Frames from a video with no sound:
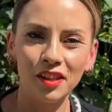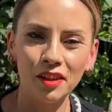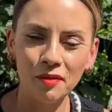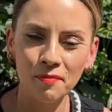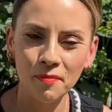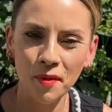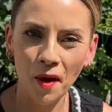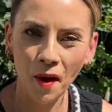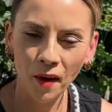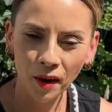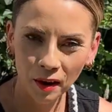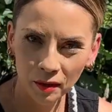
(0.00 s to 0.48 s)

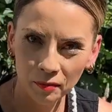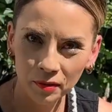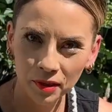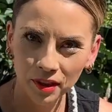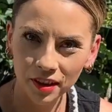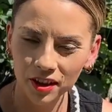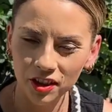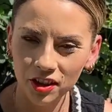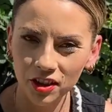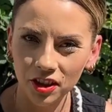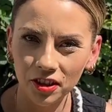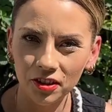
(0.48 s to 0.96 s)
up, I'm
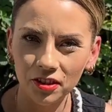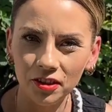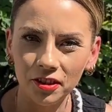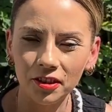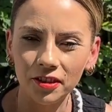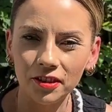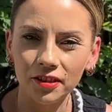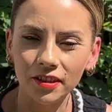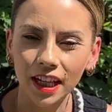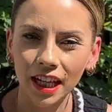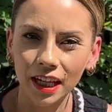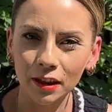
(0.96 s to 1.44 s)
going to show
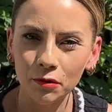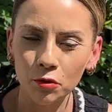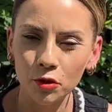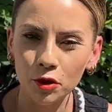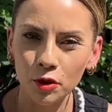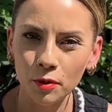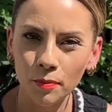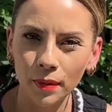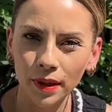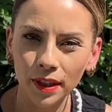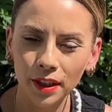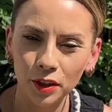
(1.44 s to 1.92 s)
you how
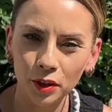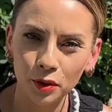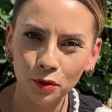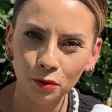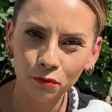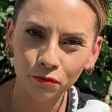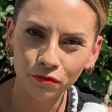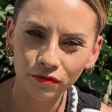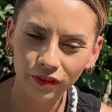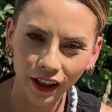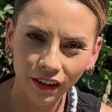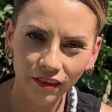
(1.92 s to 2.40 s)
to make
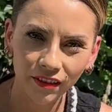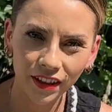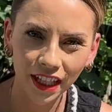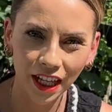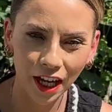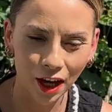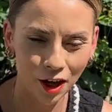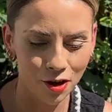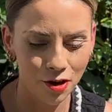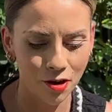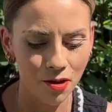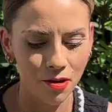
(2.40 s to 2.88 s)
your very
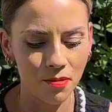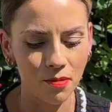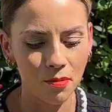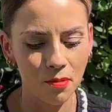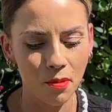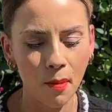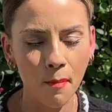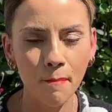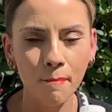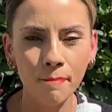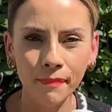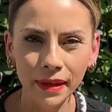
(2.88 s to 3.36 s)

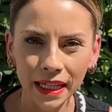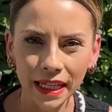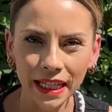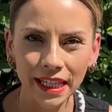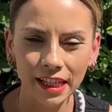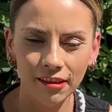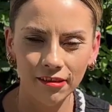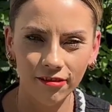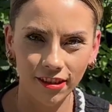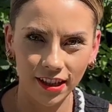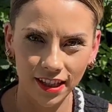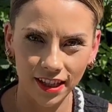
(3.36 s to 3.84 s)
own
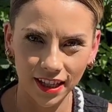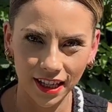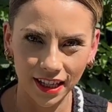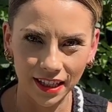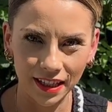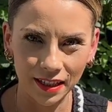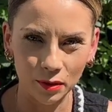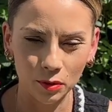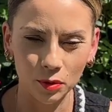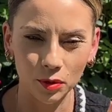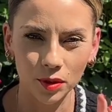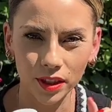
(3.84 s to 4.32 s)
mini
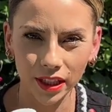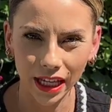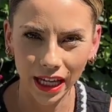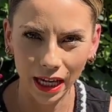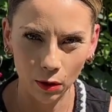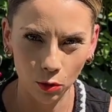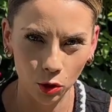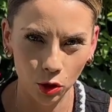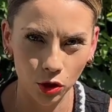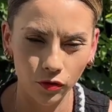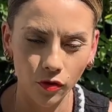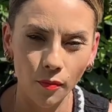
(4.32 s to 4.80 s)
greenhouse
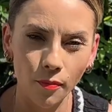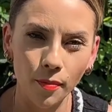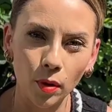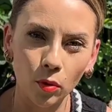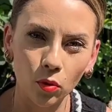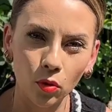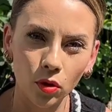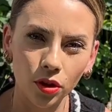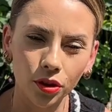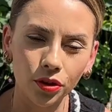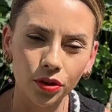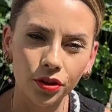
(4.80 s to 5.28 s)
out of a
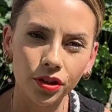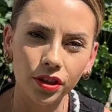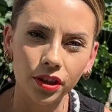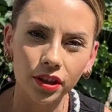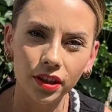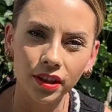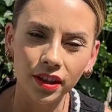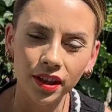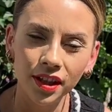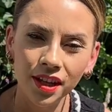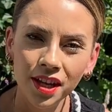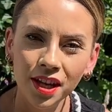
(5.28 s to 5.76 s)
milk
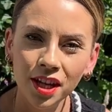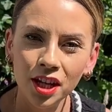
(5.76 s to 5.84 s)
carton.